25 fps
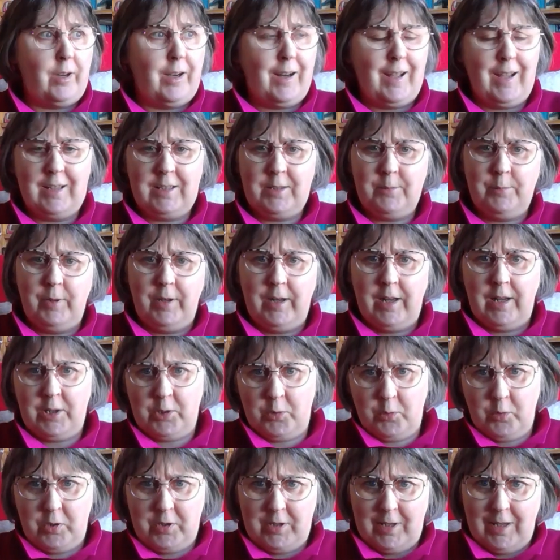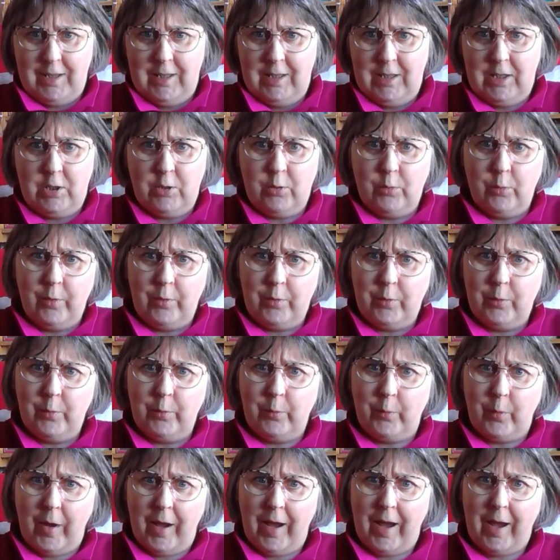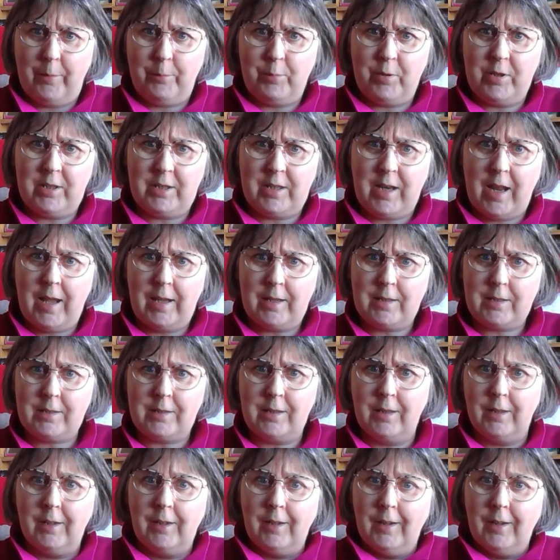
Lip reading: There has to be a next one, because I need to know what happens next.